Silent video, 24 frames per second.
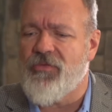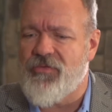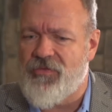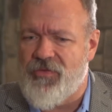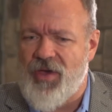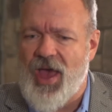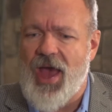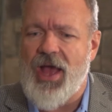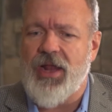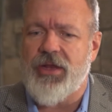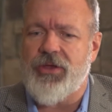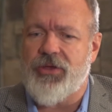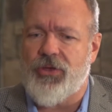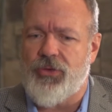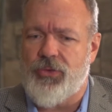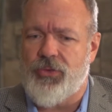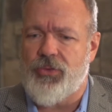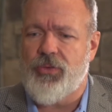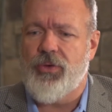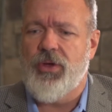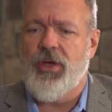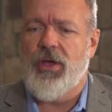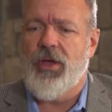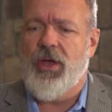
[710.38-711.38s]

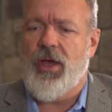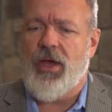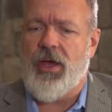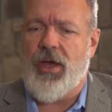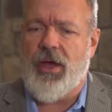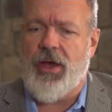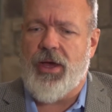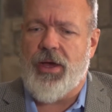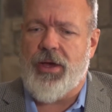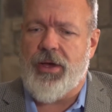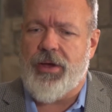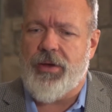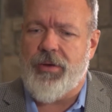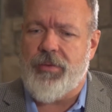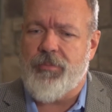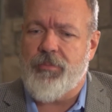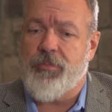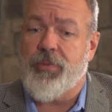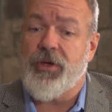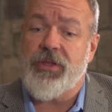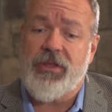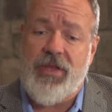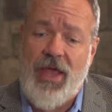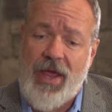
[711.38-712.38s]
value.
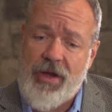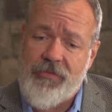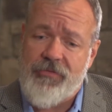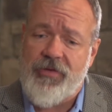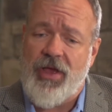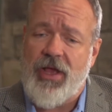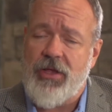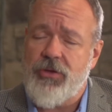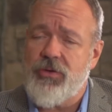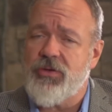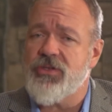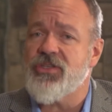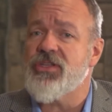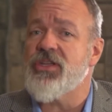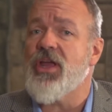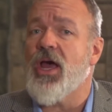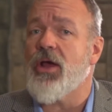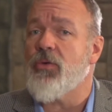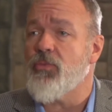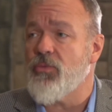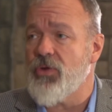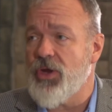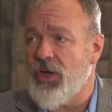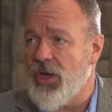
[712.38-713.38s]
But that value is
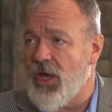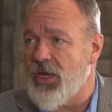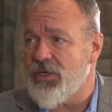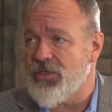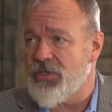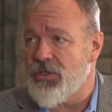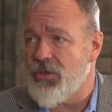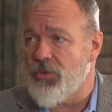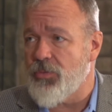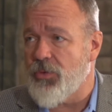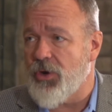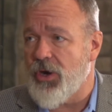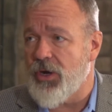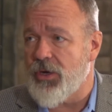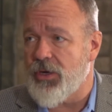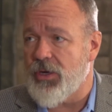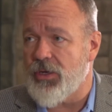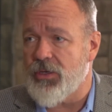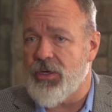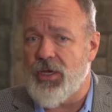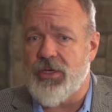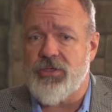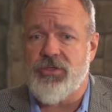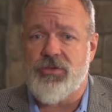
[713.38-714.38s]
not realized in the
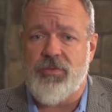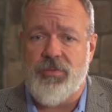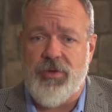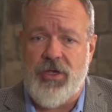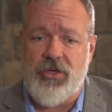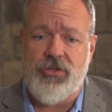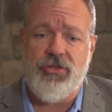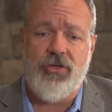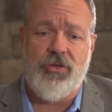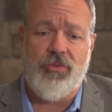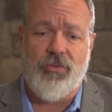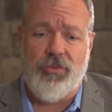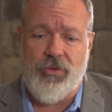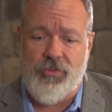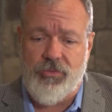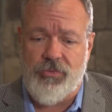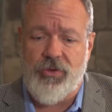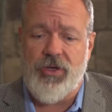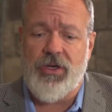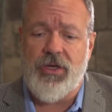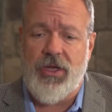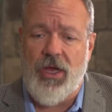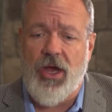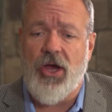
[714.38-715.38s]
market. As you mentioned, we're
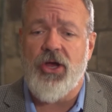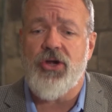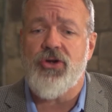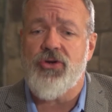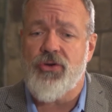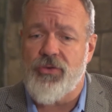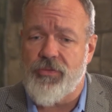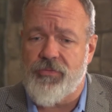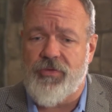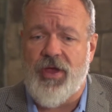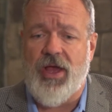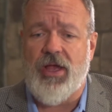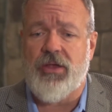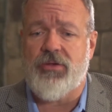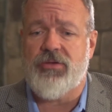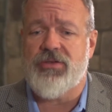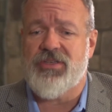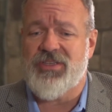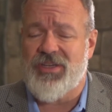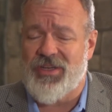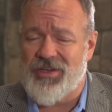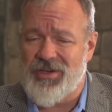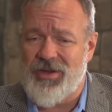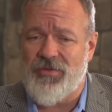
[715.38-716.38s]
really undervalued
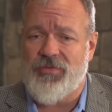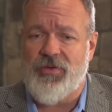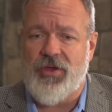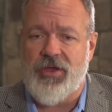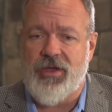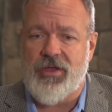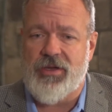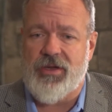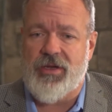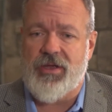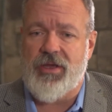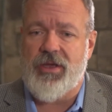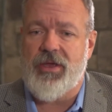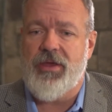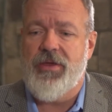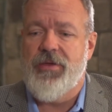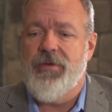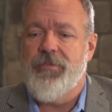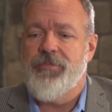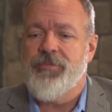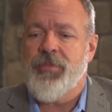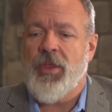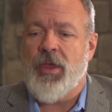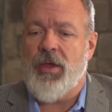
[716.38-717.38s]
significantly.
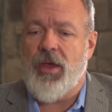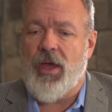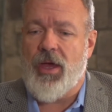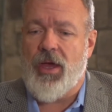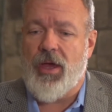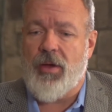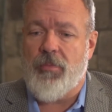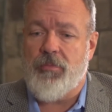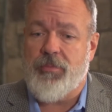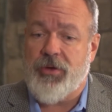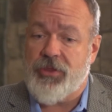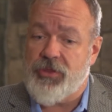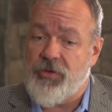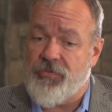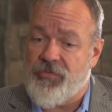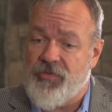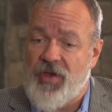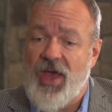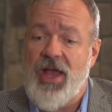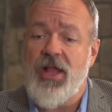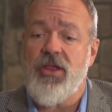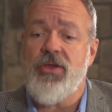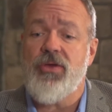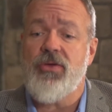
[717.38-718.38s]
But the
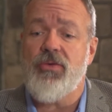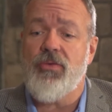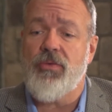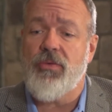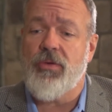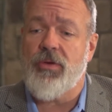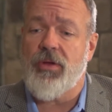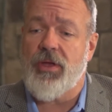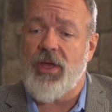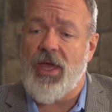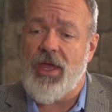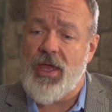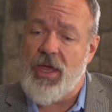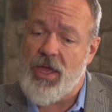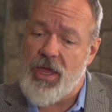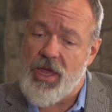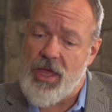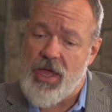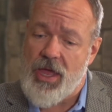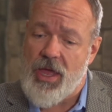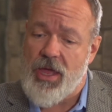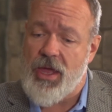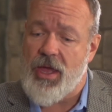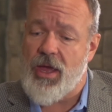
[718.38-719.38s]
value,
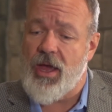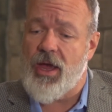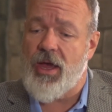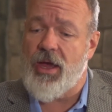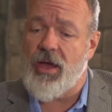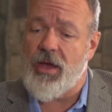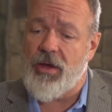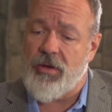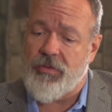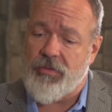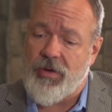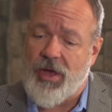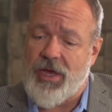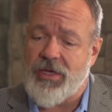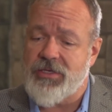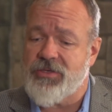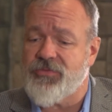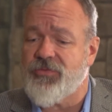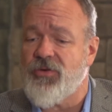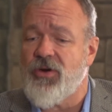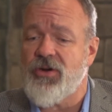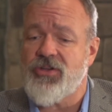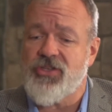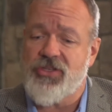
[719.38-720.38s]
as
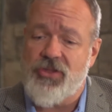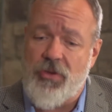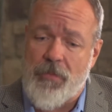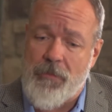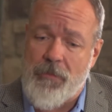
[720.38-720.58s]
far as the